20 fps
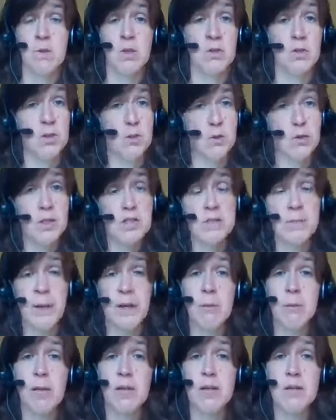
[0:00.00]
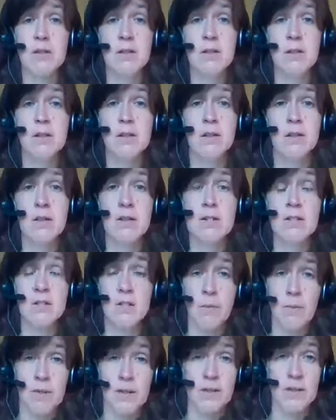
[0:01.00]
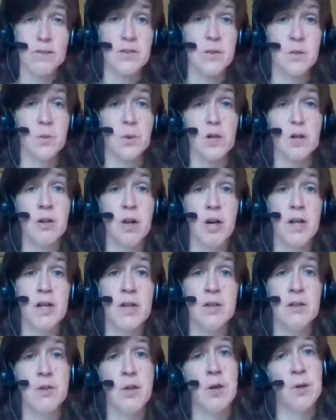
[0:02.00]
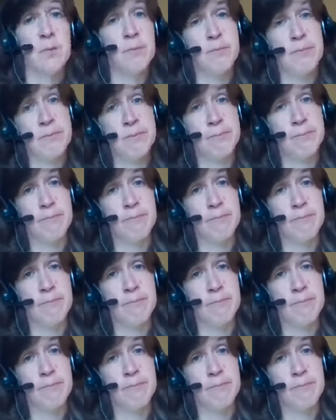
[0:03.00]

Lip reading: You do an experiment, something doesn't work right, you go,